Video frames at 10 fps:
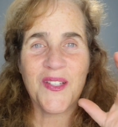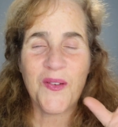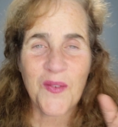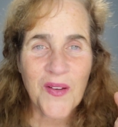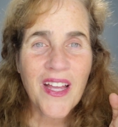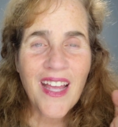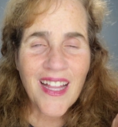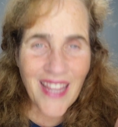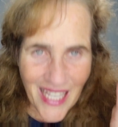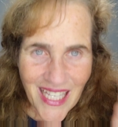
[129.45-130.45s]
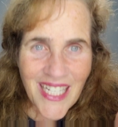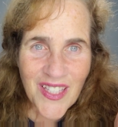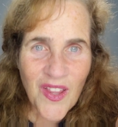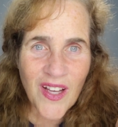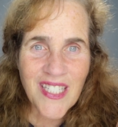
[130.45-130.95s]
So, like
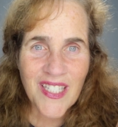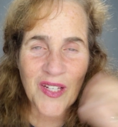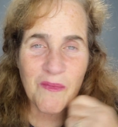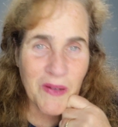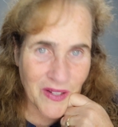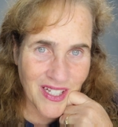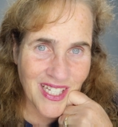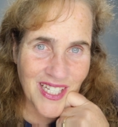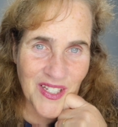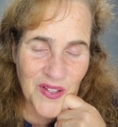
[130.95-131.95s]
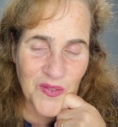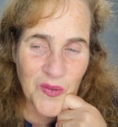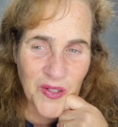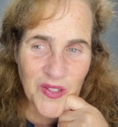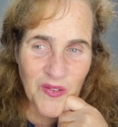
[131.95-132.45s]
getting lost in a book, you know,
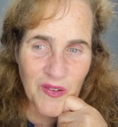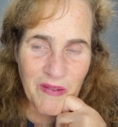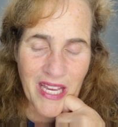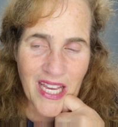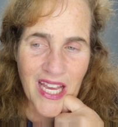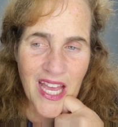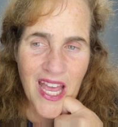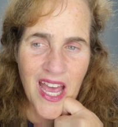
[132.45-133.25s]
works for me.